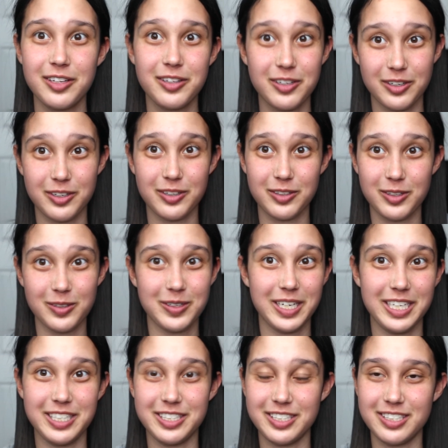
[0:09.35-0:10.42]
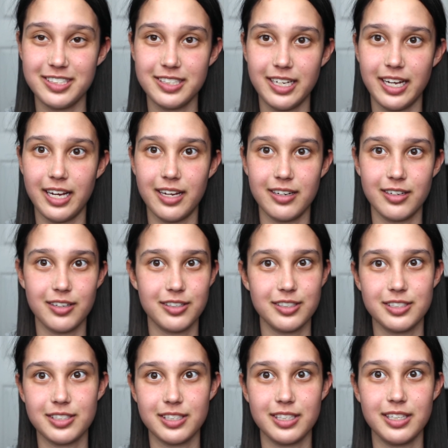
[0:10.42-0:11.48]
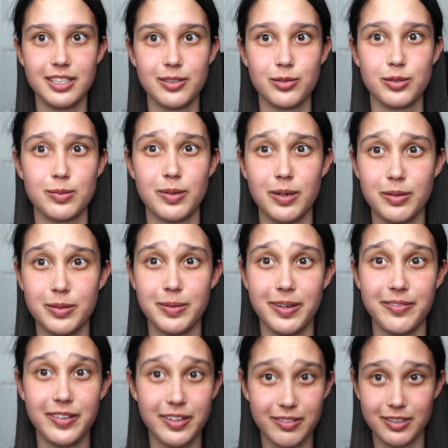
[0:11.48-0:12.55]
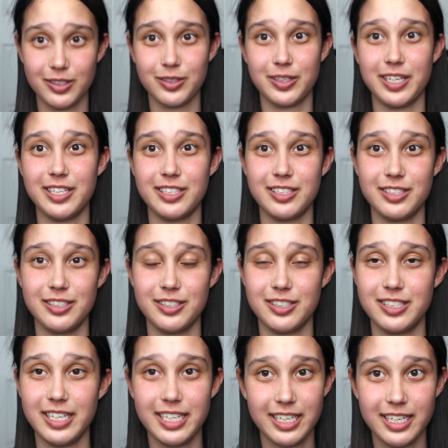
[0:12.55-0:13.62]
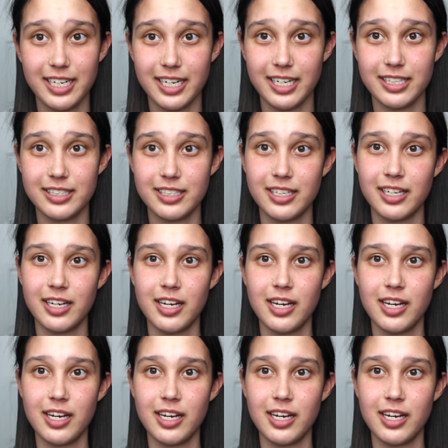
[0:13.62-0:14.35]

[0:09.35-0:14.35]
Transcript: third location, and honestly this was probably my favorite location to take it at.